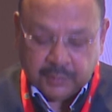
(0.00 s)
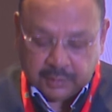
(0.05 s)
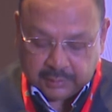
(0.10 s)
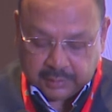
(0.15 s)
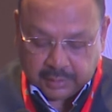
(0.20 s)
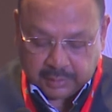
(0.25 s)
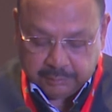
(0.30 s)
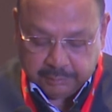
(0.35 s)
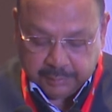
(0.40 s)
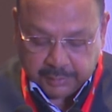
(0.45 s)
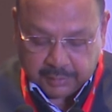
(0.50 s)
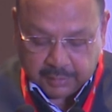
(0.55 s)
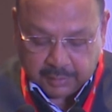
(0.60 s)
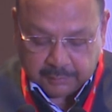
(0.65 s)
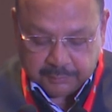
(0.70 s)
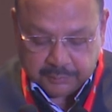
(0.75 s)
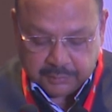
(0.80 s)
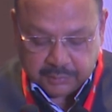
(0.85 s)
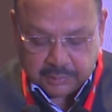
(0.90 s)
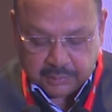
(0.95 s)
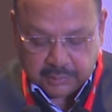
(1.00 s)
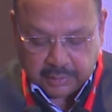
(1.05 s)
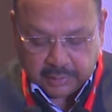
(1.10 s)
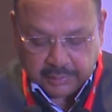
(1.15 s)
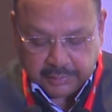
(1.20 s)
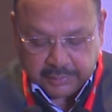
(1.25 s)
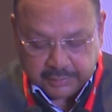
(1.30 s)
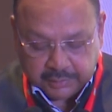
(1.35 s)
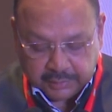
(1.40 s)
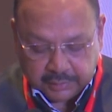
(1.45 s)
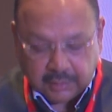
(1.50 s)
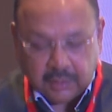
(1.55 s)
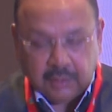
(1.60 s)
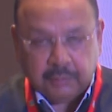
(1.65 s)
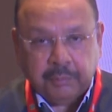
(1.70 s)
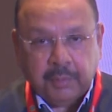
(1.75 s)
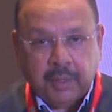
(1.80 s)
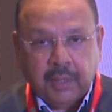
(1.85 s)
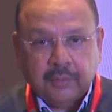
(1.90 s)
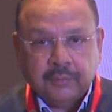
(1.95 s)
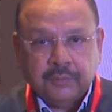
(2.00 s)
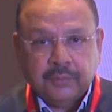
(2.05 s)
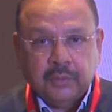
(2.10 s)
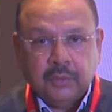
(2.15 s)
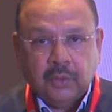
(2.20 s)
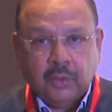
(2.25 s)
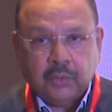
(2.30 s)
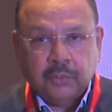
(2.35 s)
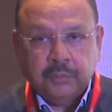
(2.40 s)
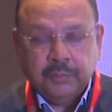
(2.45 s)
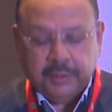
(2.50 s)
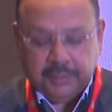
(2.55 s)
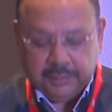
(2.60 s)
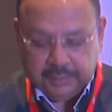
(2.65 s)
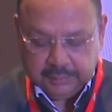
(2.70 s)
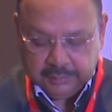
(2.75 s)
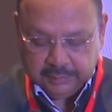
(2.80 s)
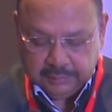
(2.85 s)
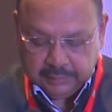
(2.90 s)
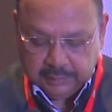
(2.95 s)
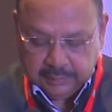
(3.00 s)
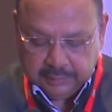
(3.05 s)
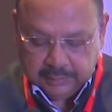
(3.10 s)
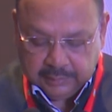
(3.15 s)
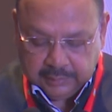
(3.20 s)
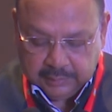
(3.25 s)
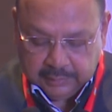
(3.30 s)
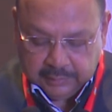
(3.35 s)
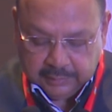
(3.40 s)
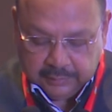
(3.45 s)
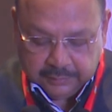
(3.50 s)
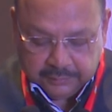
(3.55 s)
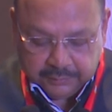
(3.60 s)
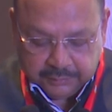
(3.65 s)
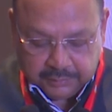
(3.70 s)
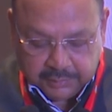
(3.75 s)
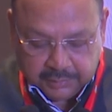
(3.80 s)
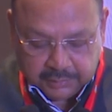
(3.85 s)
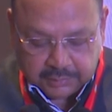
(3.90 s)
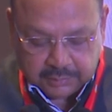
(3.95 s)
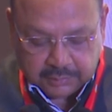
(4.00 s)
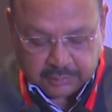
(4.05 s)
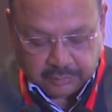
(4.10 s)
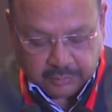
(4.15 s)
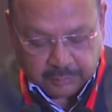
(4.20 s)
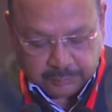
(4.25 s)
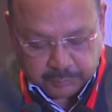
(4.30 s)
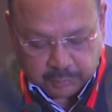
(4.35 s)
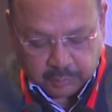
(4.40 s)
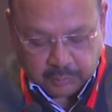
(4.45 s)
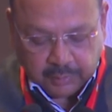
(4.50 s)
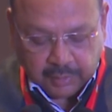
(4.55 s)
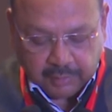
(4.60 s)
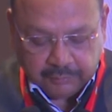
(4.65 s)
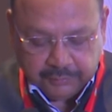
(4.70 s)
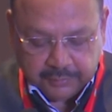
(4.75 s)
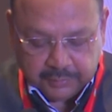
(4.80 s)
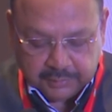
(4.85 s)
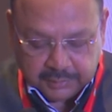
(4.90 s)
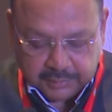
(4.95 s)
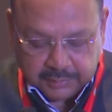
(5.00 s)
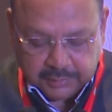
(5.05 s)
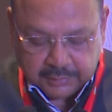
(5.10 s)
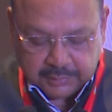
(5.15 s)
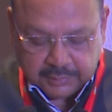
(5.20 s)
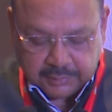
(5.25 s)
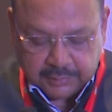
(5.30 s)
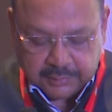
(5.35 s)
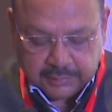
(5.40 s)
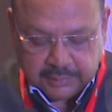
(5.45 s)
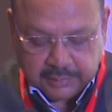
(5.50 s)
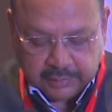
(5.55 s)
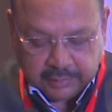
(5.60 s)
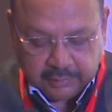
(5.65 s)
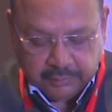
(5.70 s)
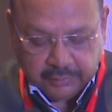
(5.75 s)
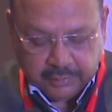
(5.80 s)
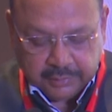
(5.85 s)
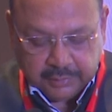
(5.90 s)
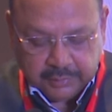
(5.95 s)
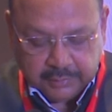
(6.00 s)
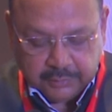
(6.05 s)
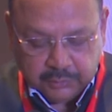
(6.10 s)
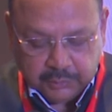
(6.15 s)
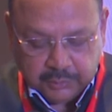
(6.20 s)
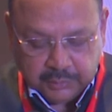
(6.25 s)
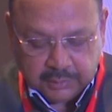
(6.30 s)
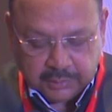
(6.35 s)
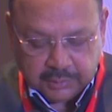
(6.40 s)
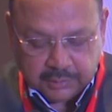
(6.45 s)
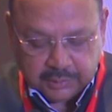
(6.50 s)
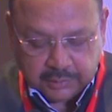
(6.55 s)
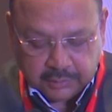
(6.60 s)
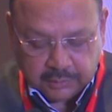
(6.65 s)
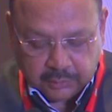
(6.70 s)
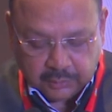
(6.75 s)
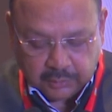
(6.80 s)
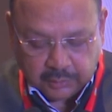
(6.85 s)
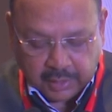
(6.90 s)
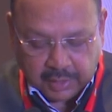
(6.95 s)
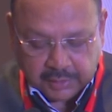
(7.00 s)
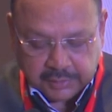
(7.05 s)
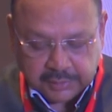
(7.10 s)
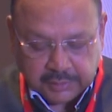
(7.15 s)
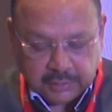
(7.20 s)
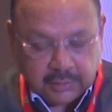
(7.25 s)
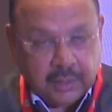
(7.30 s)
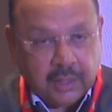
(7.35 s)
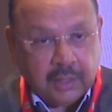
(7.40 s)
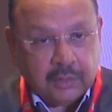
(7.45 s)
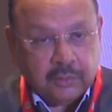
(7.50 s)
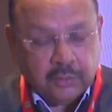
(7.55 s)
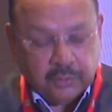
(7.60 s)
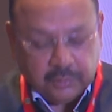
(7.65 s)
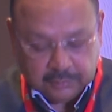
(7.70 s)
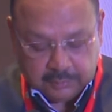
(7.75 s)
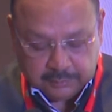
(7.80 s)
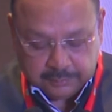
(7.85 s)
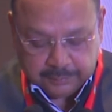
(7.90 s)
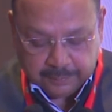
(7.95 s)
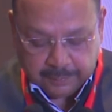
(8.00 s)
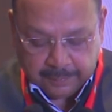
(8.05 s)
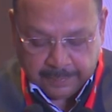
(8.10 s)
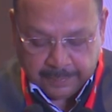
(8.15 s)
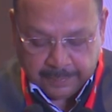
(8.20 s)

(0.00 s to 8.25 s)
that becomes an integral part of the document. This cryptographic signature is generated using a secure hashing algorithm,